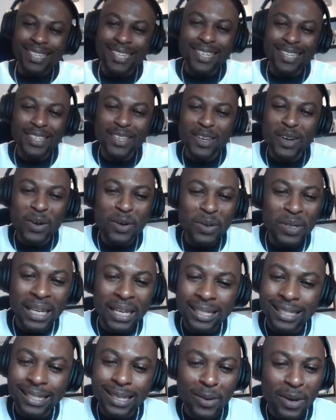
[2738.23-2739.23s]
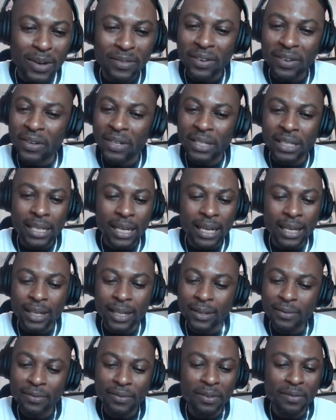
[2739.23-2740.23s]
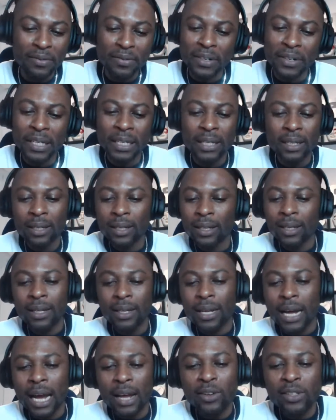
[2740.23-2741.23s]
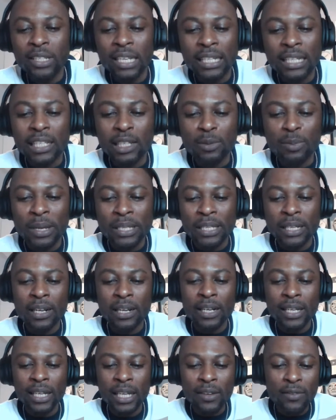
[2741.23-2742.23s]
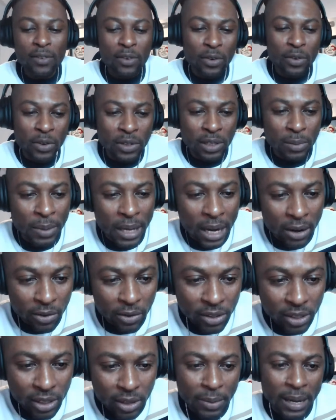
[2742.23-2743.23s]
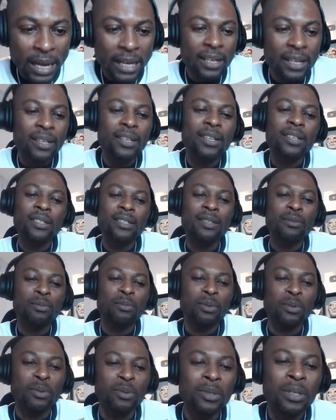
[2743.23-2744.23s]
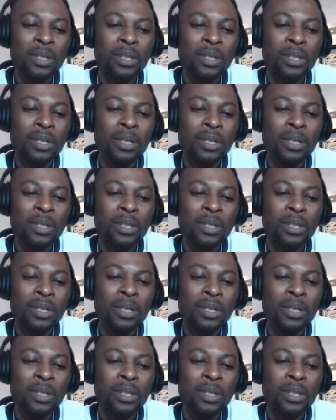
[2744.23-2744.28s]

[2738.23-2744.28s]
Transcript: Yo, you can say whatever you want to say. Feel free. I don't take this personally. If you roast me, I roast you back. Simple.